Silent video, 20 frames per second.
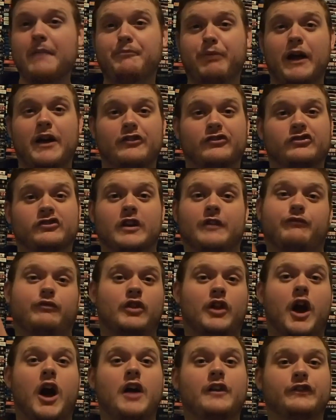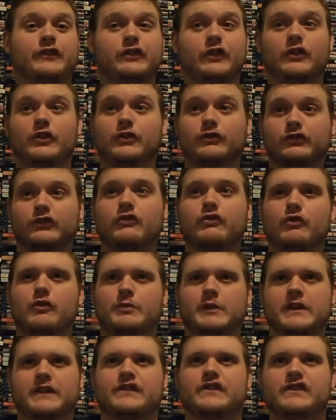Empire stuff with Han Solo is cool
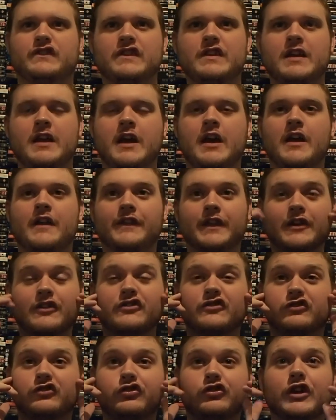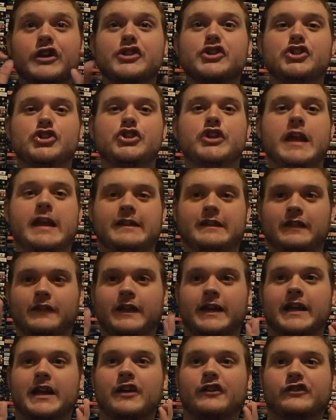because you see, there's legit
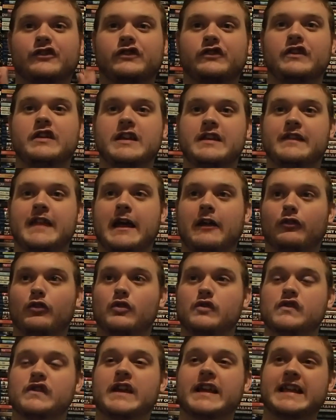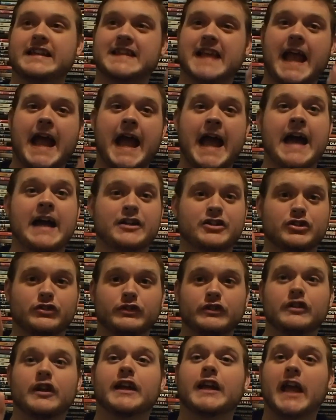like a scene that looks like it's
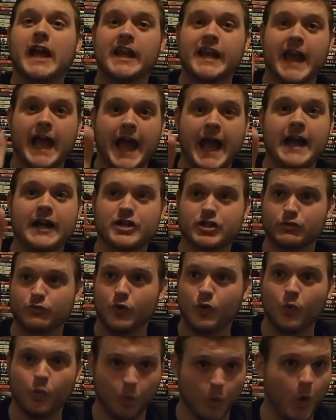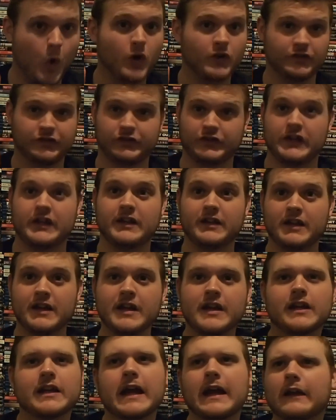actually like an actual war scene.
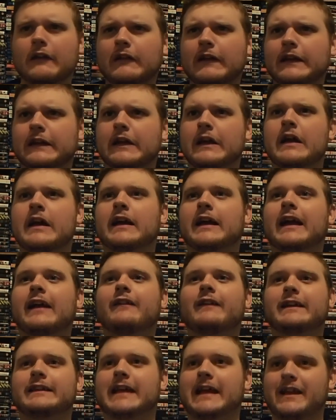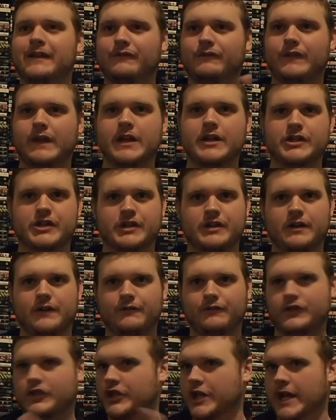Kind of like that invasion
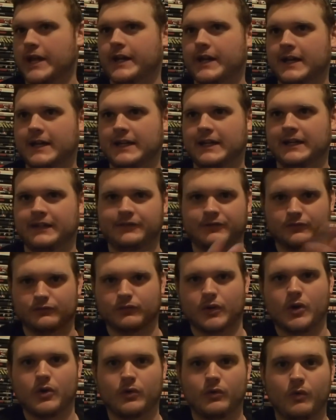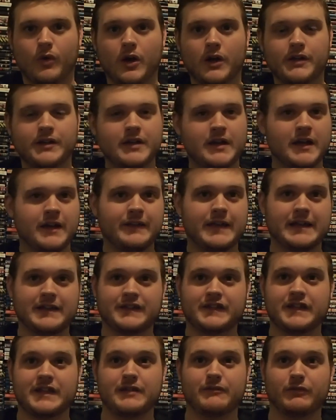of Jedha in Rogue One. That
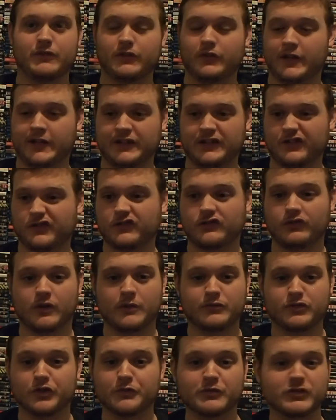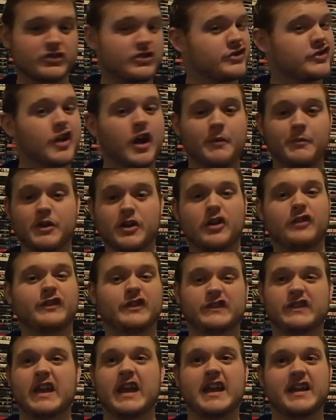scene where the stormtroopers just come in on the
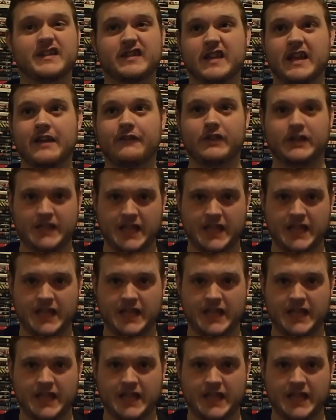tanks and they have like